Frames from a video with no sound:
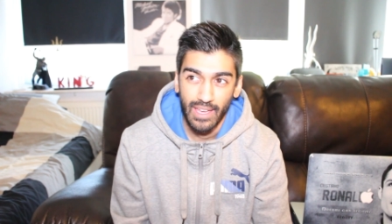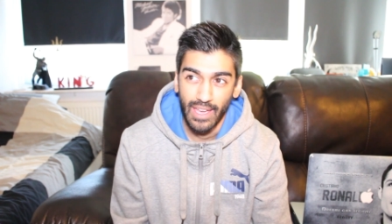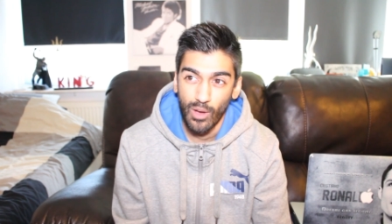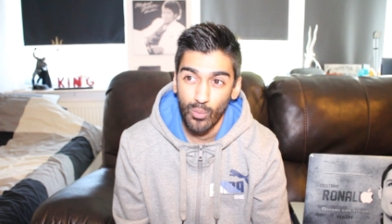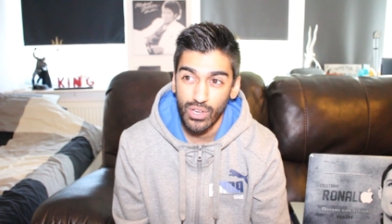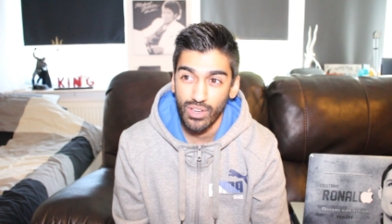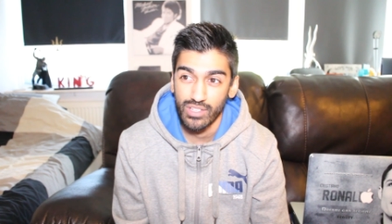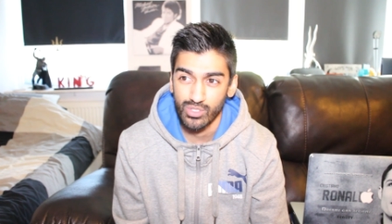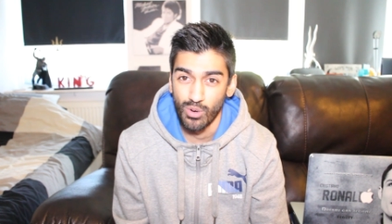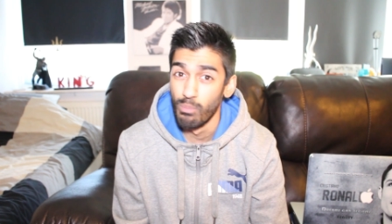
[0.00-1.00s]
and we could
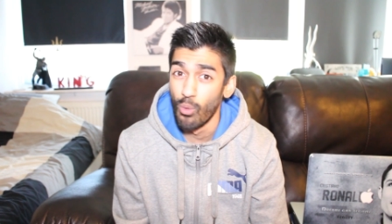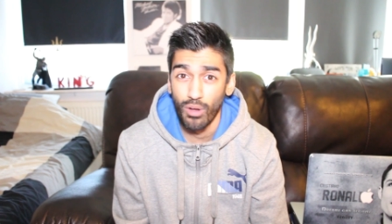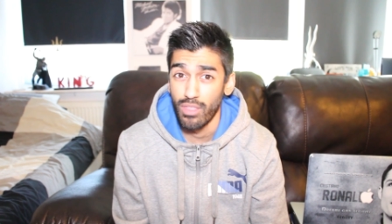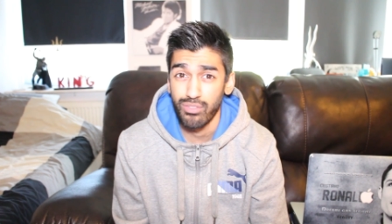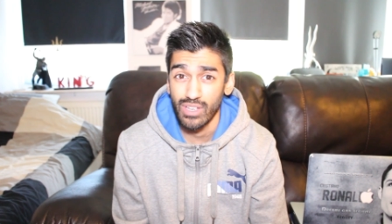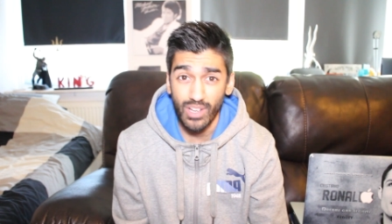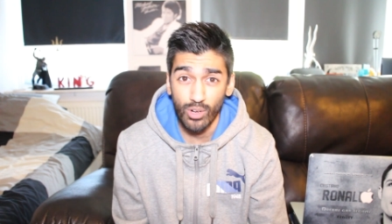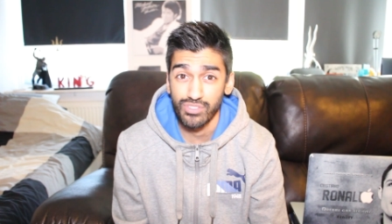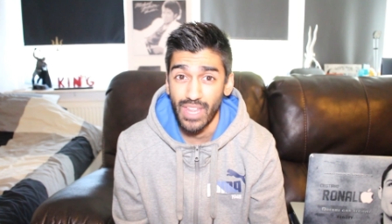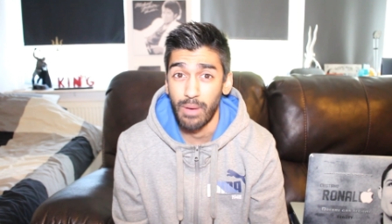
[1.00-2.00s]
have scored more than three
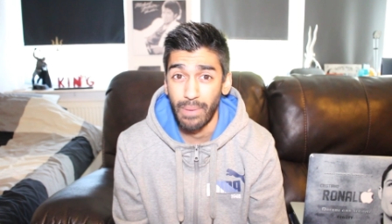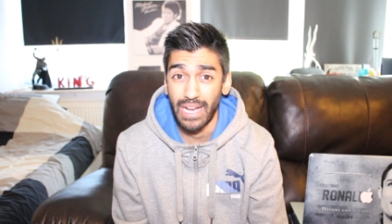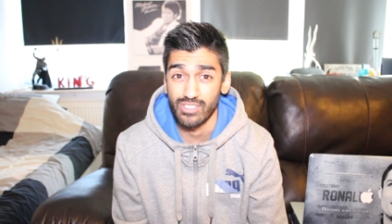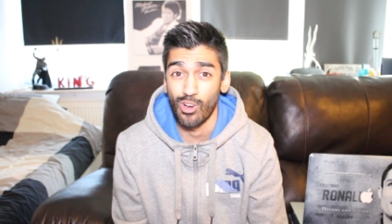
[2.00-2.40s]
goals in that match.